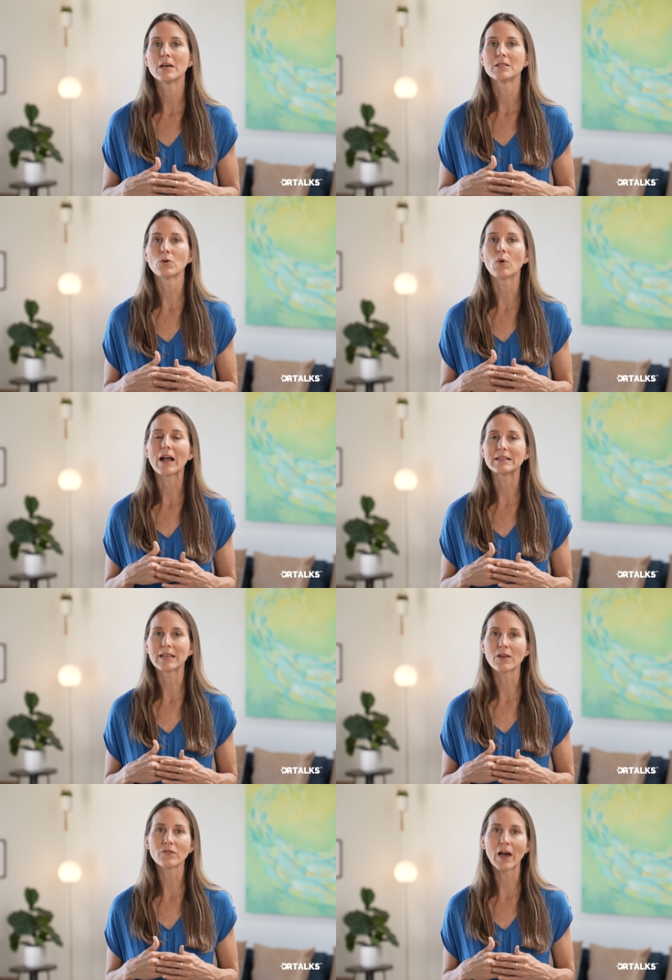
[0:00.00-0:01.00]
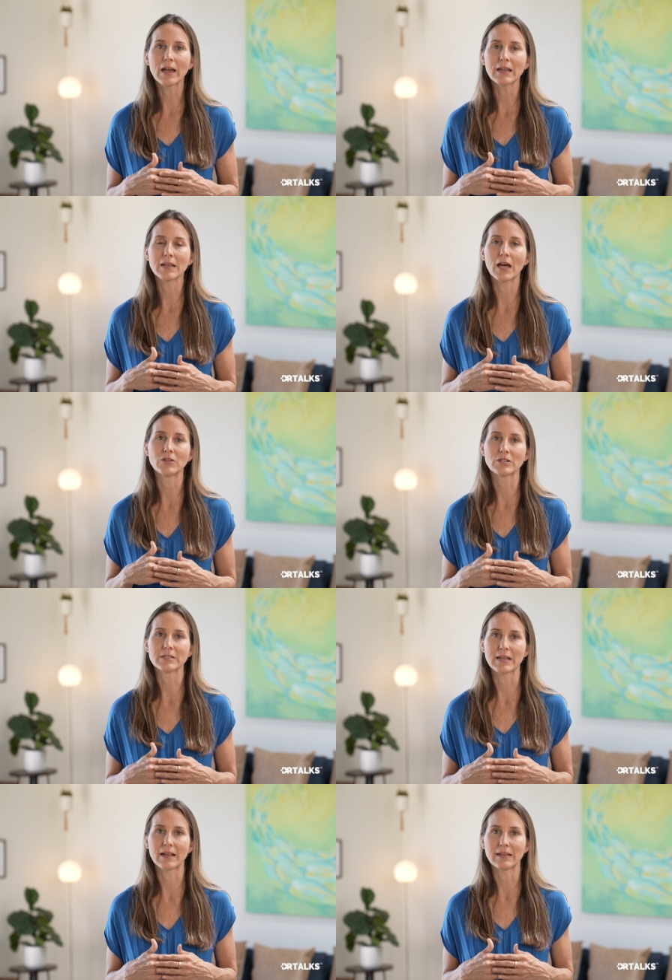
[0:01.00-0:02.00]
So identifying and
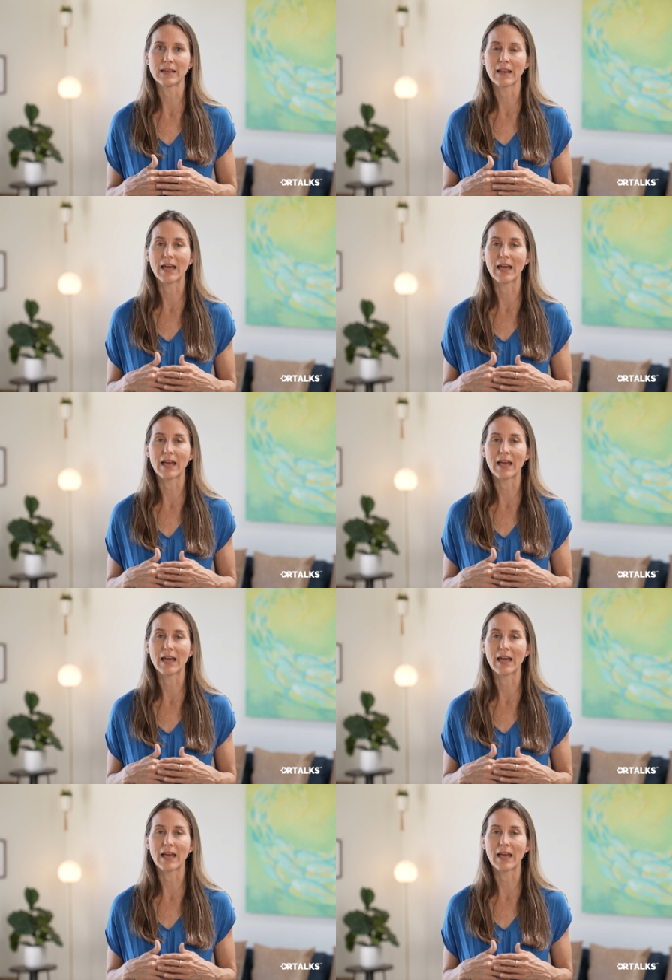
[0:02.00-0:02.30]
understanding